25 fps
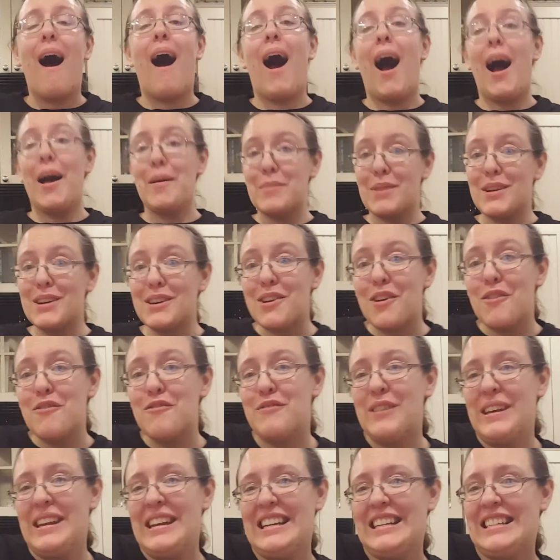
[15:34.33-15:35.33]
I'm gonna go
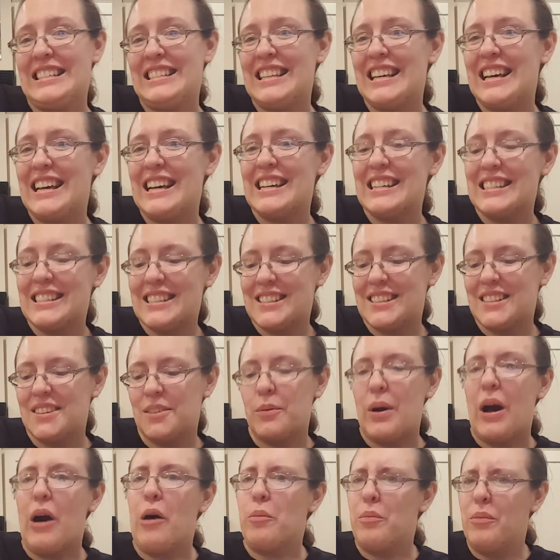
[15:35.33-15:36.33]
finish this.
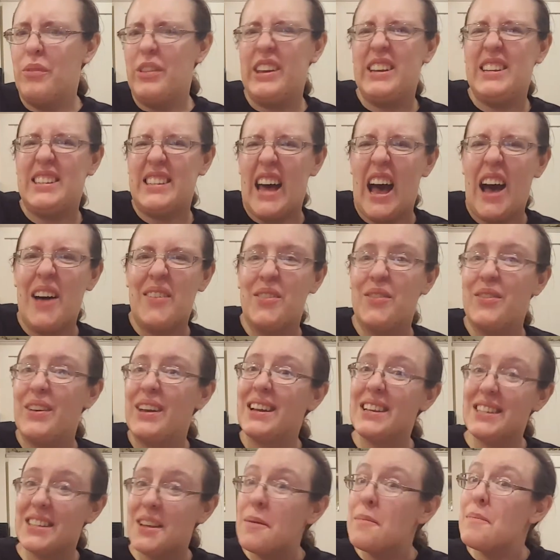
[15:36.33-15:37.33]
Well, at least half of
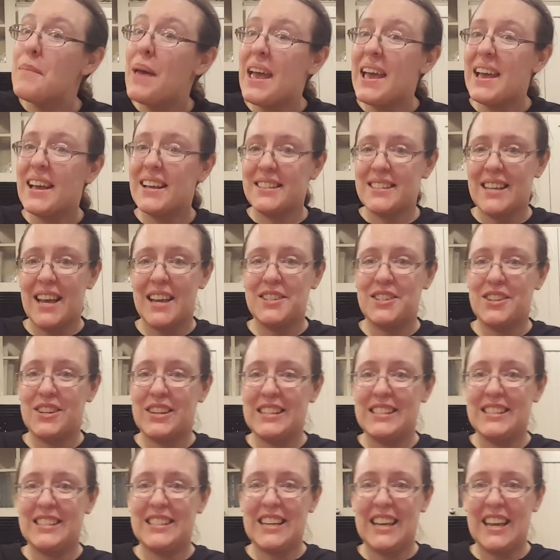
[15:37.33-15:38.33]
it, because it makes, as you
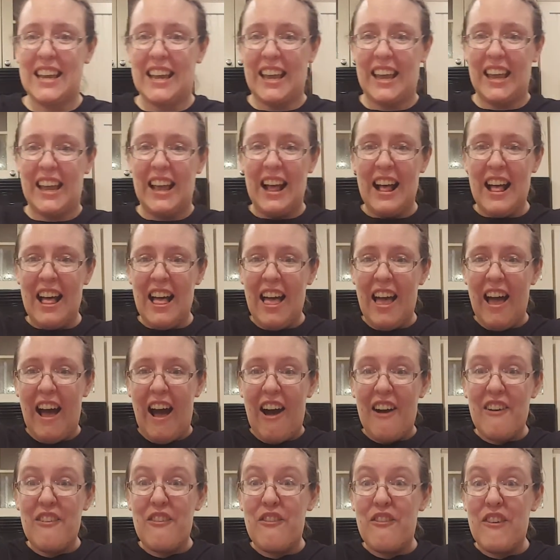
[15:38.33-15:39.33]
can see,
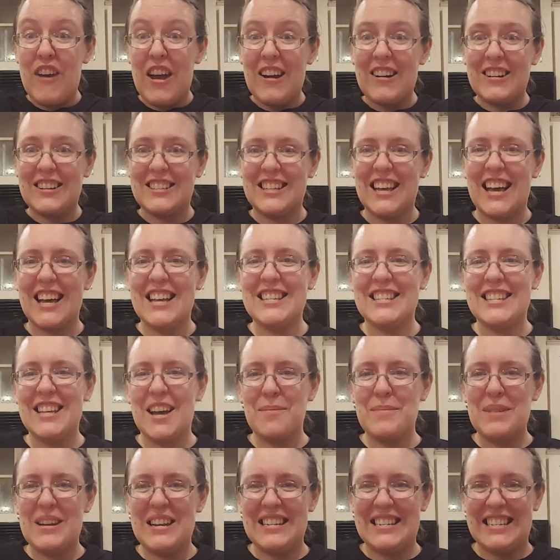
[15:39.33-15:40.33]
a fair size
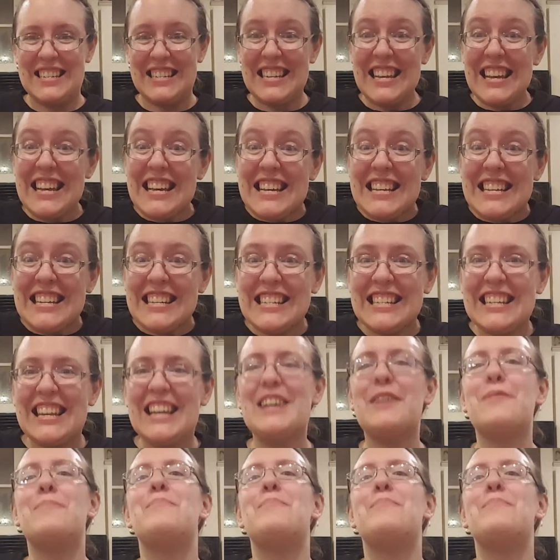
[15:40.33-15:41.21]
yummy dish.